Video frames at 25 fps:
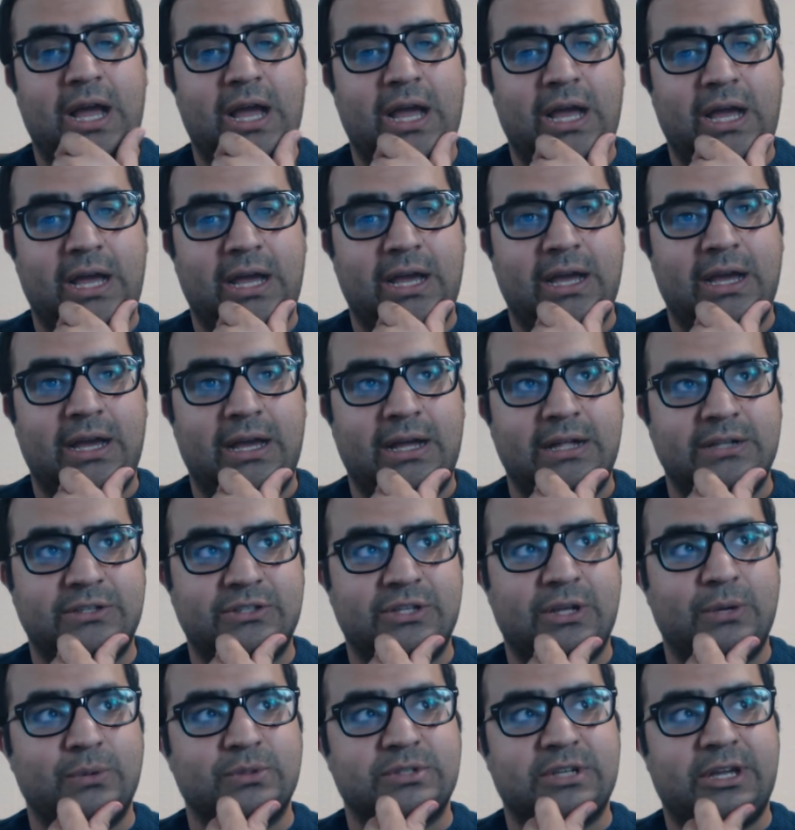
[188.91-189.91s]

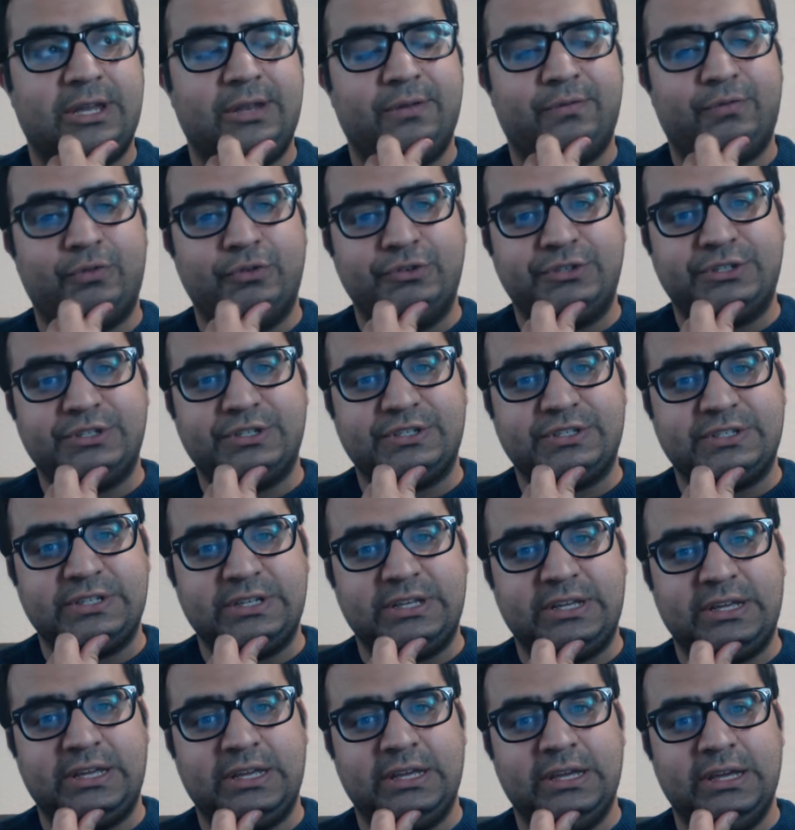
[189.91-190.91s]
And so that was kind of fun to
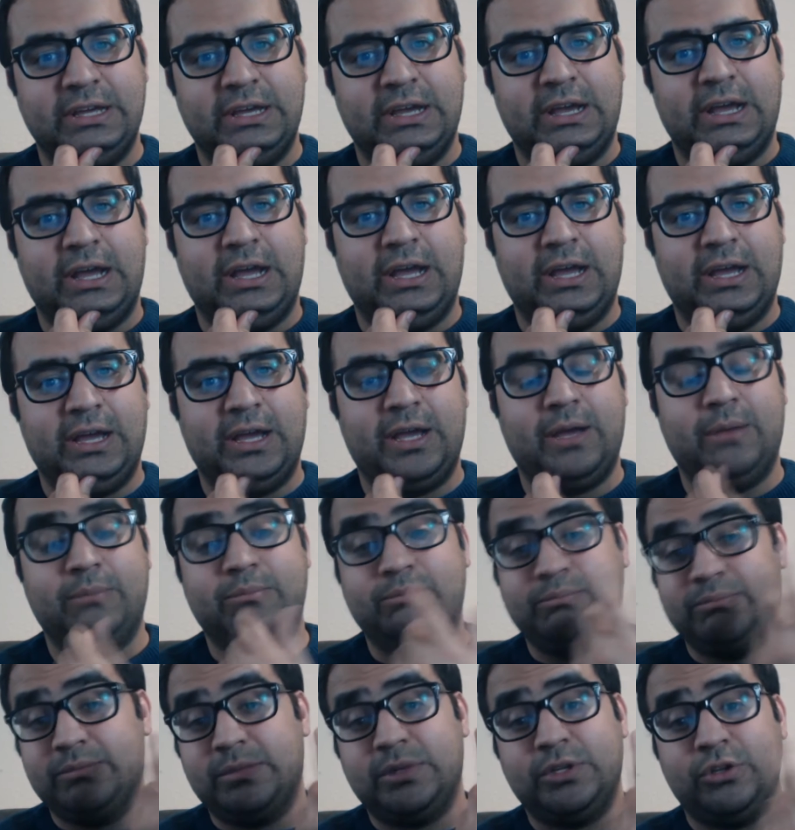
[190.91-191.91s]
see.
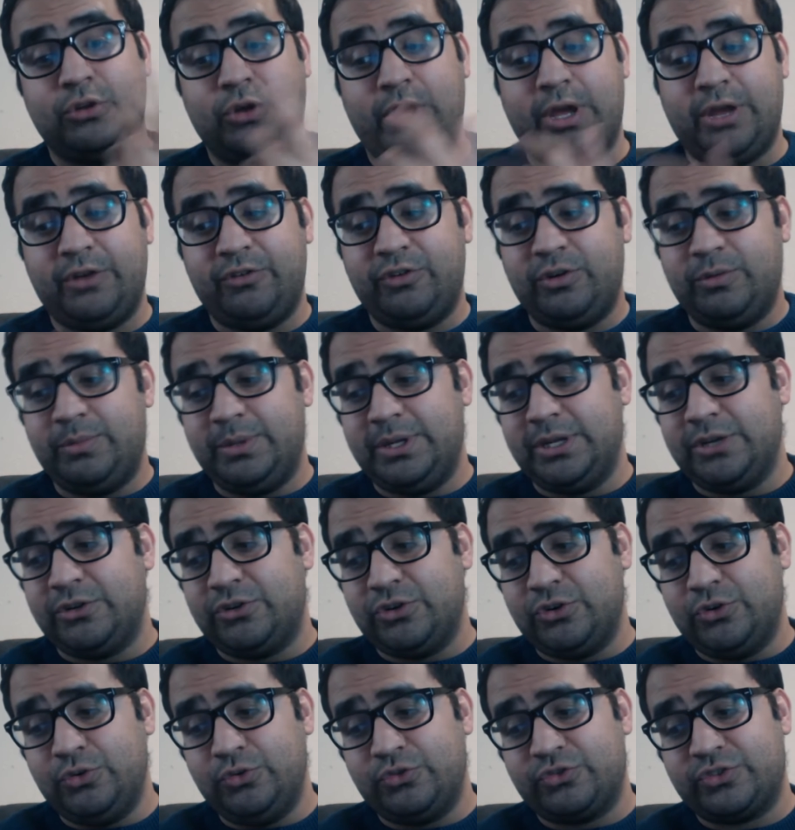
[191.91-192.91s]
Henry being
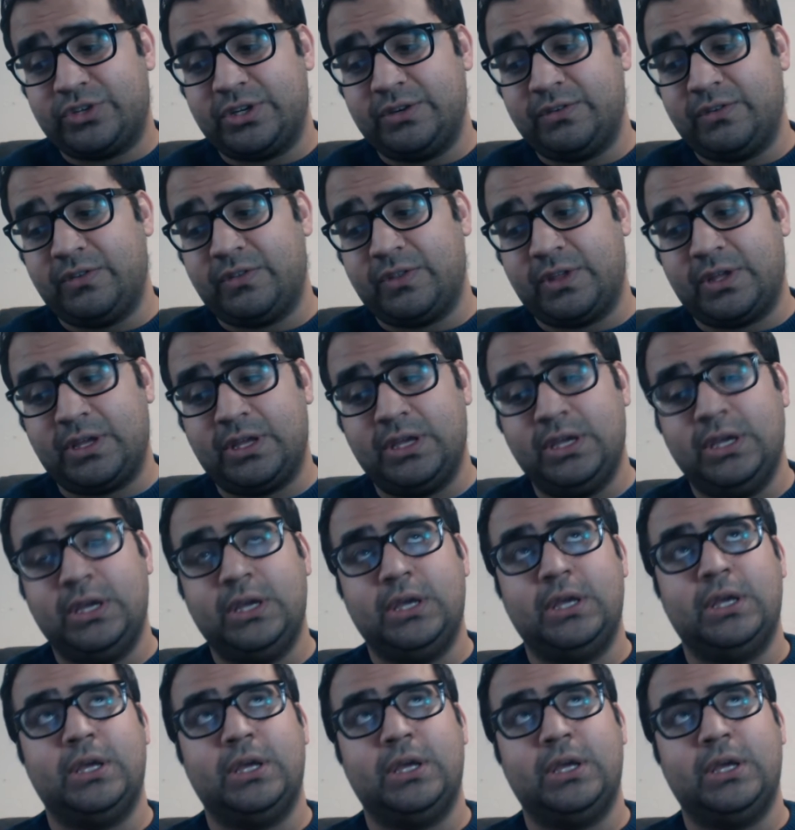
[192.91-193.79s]
introduced to everything.